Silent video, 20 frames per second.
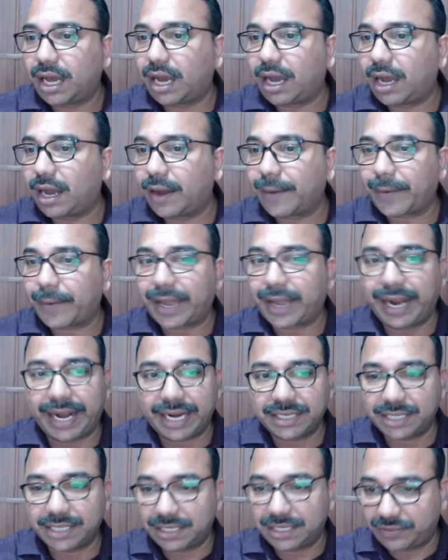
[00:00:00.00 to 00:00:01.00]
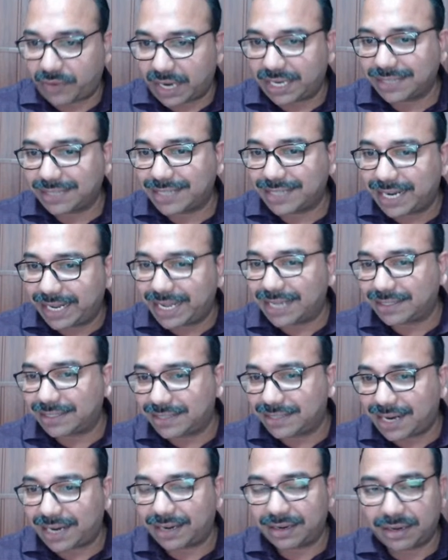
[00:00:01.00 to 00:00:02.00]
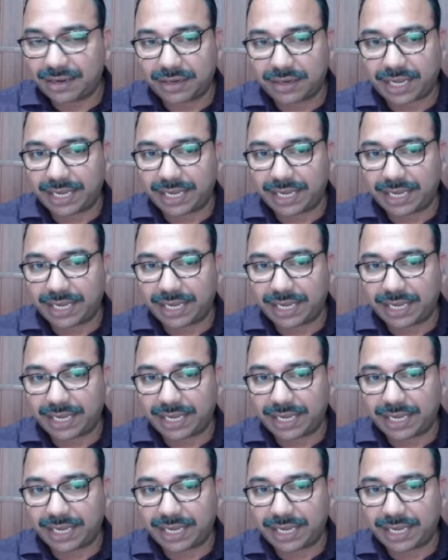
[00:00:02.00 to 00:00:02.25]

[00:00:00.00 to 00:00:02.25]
credentials? What is that he has done?